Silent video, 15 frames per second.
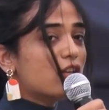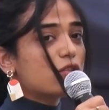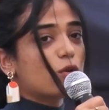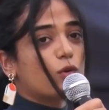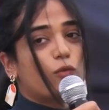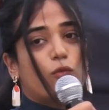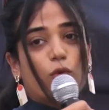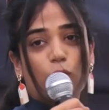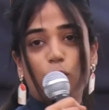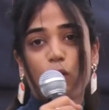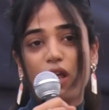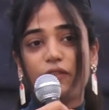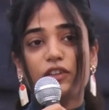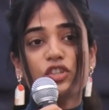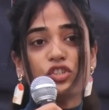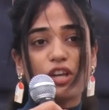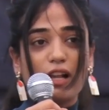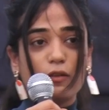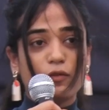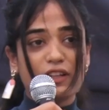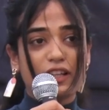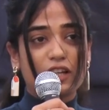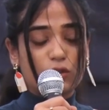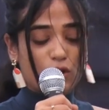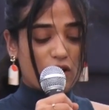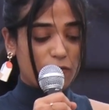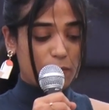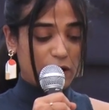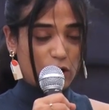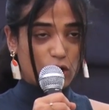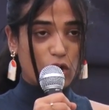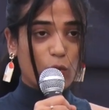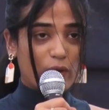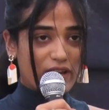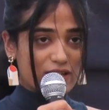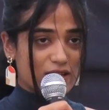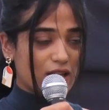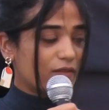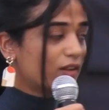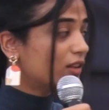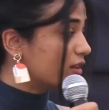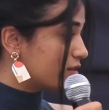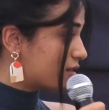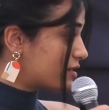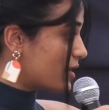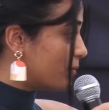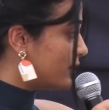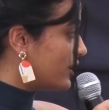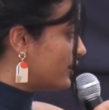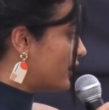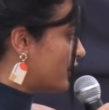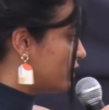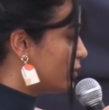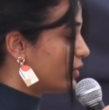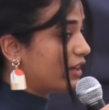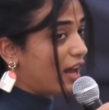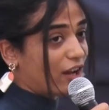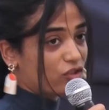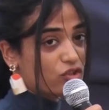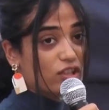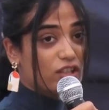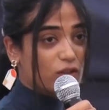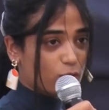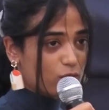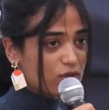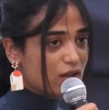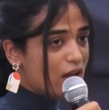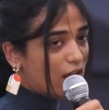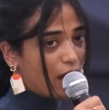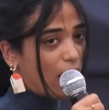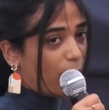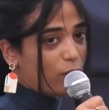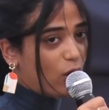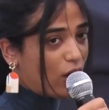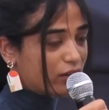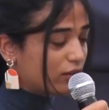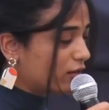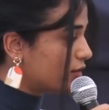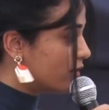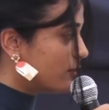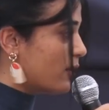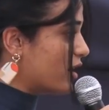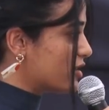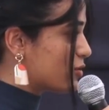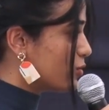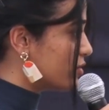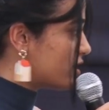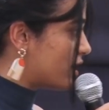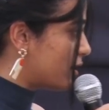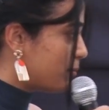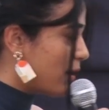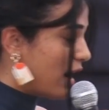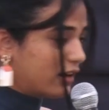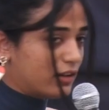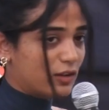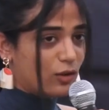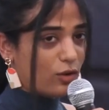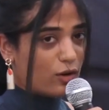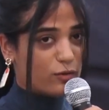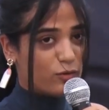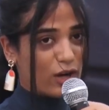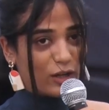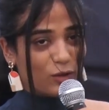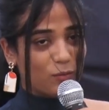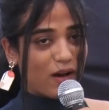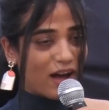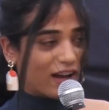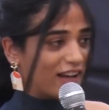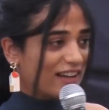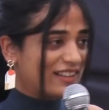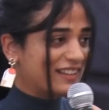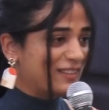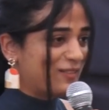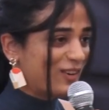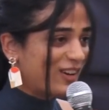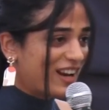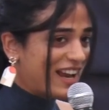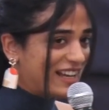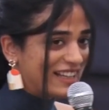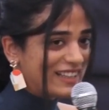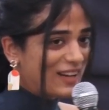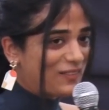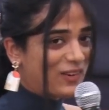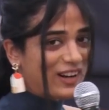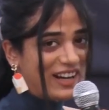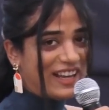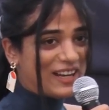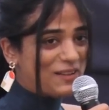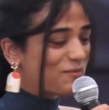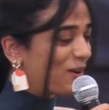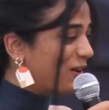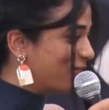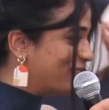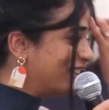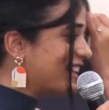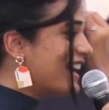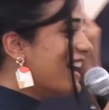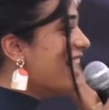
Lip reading: So for whatever shelving that you have below your waist level, this is something that you can actually use. I'm not a associate partner or trying to market it for anything. I'm not getting any profit.